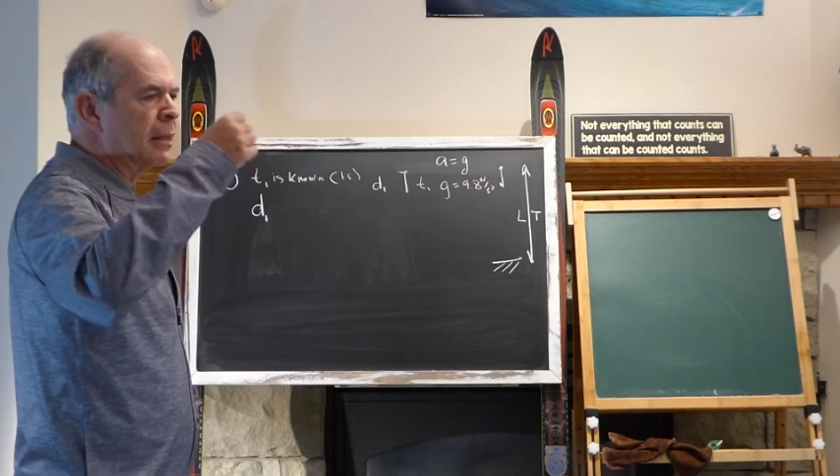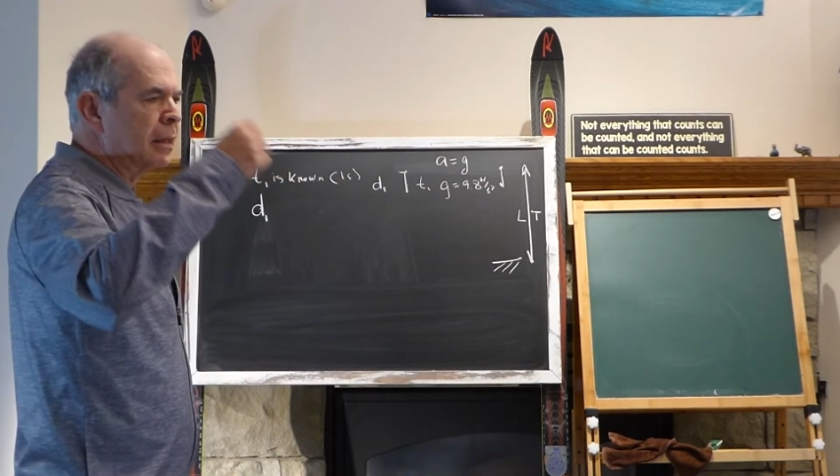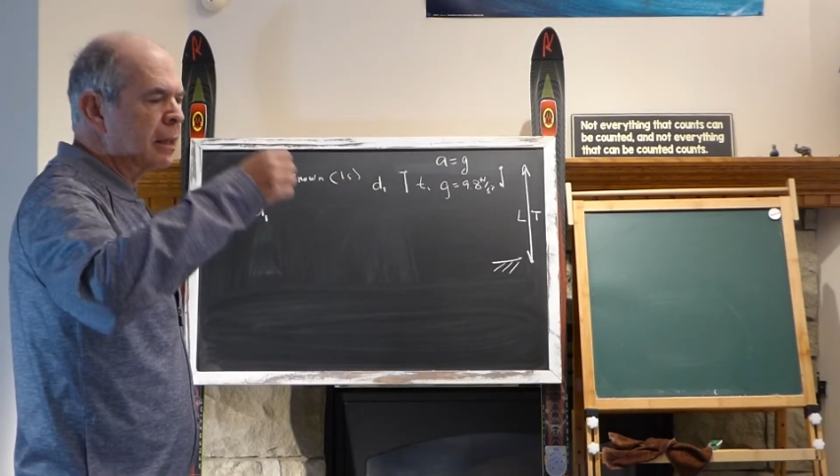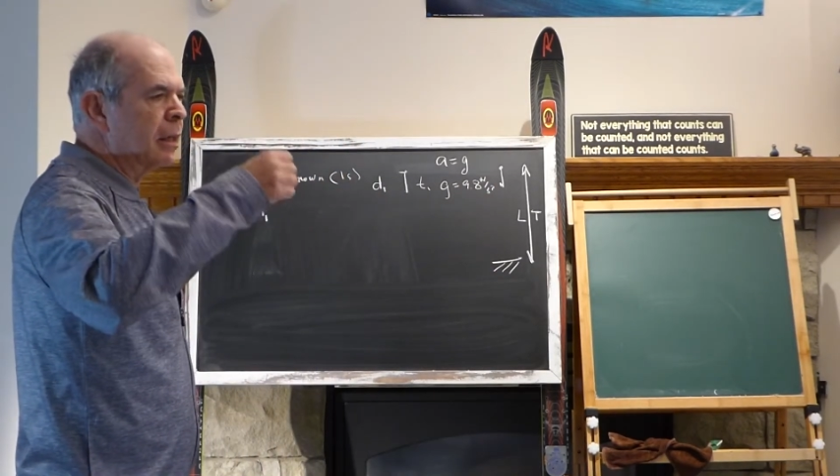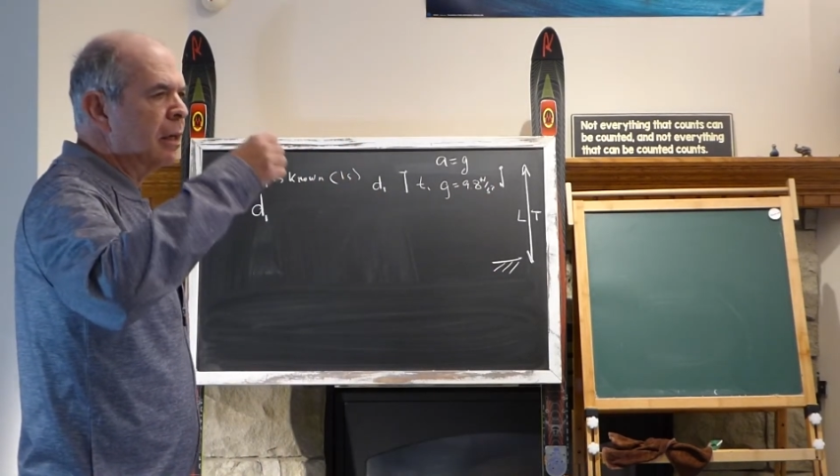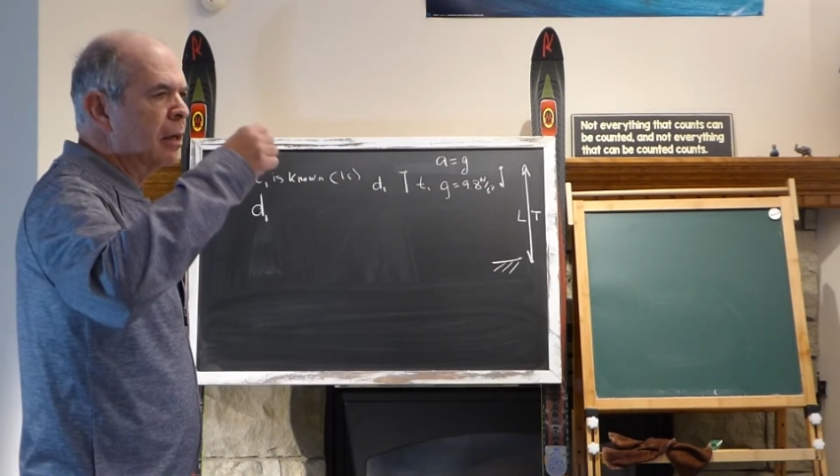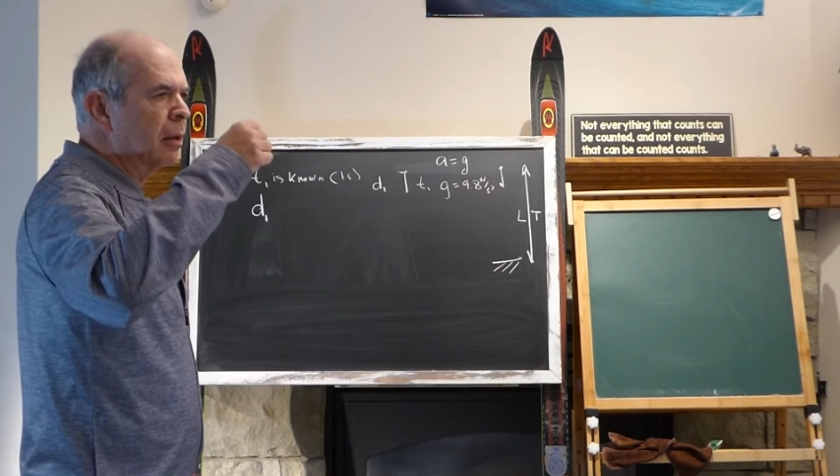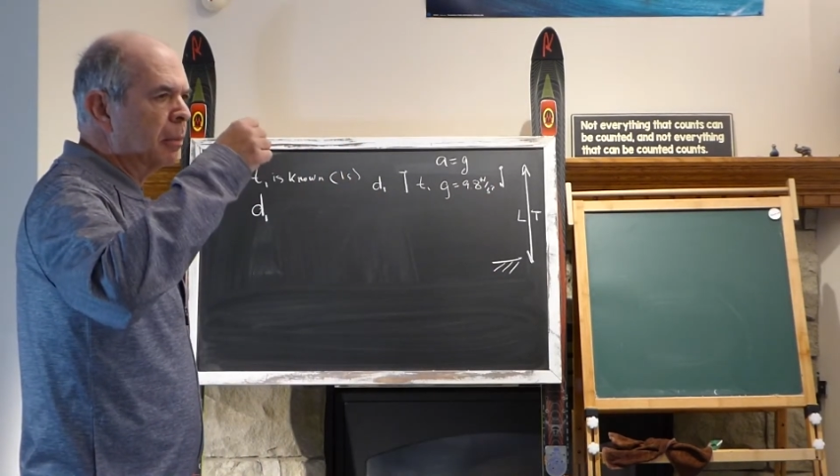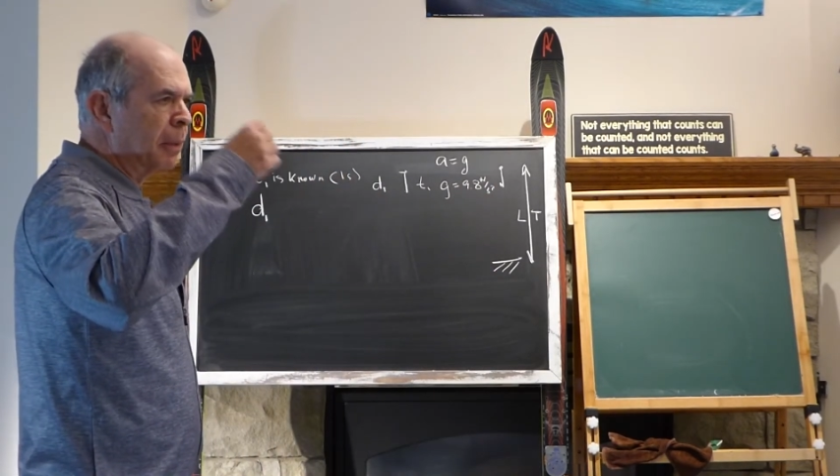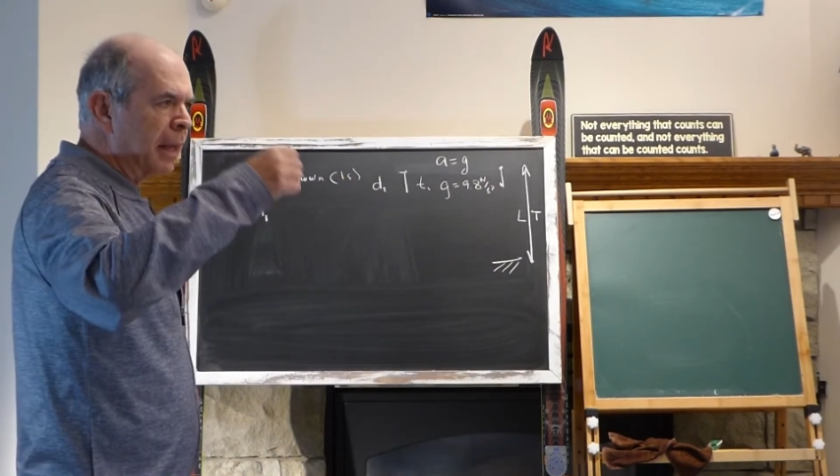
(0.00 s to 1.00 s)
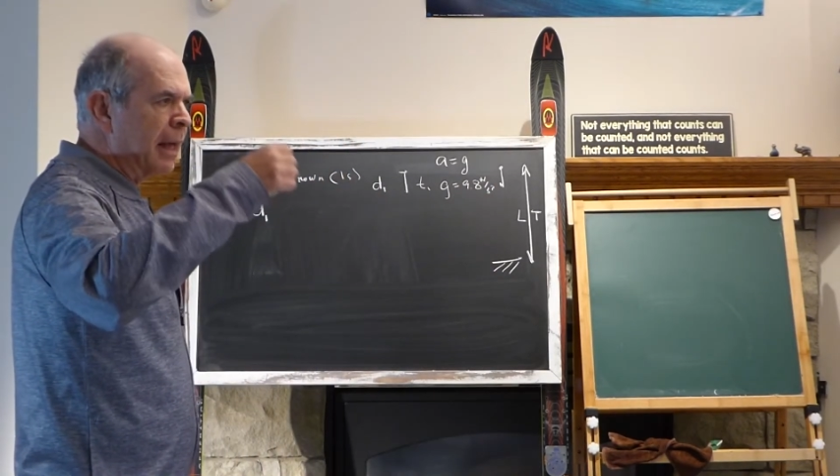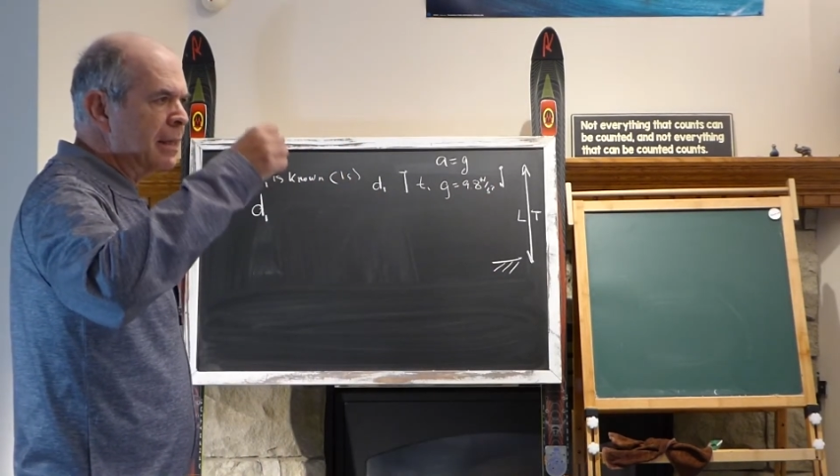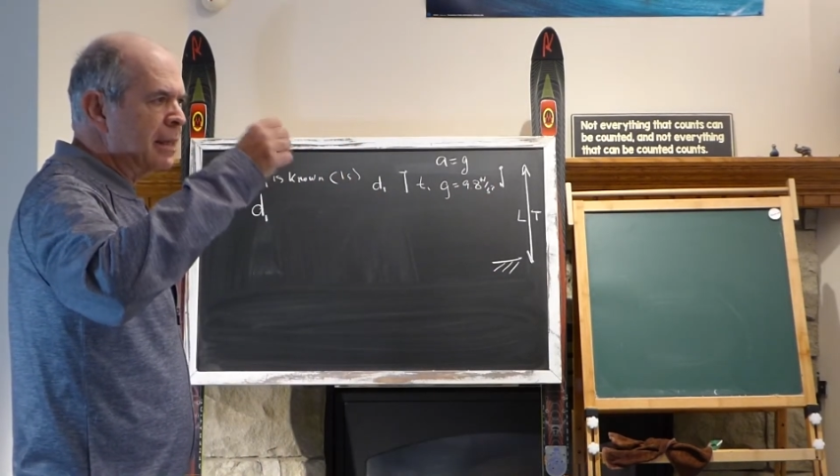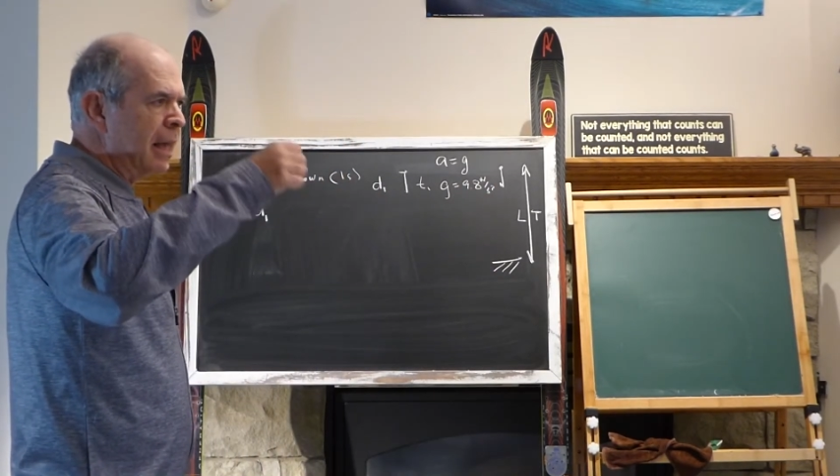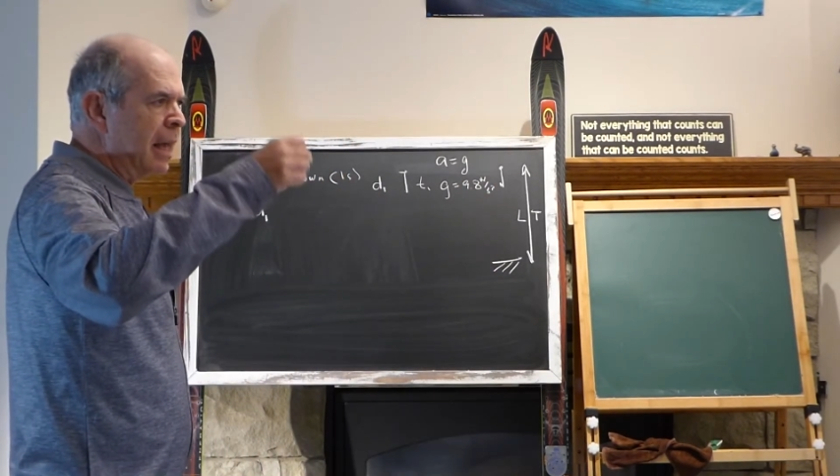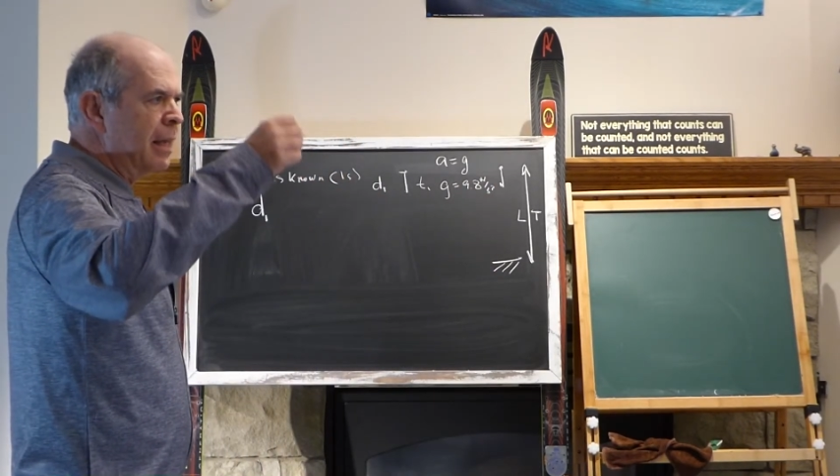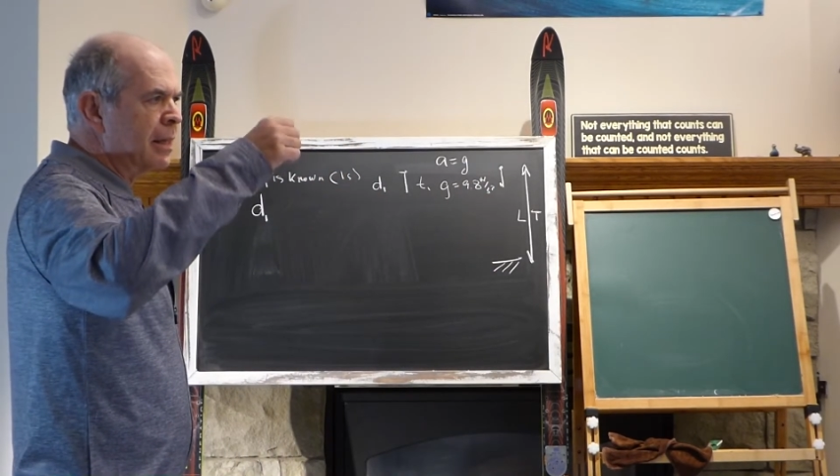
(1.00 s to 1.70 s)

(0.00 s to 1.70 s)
t plus a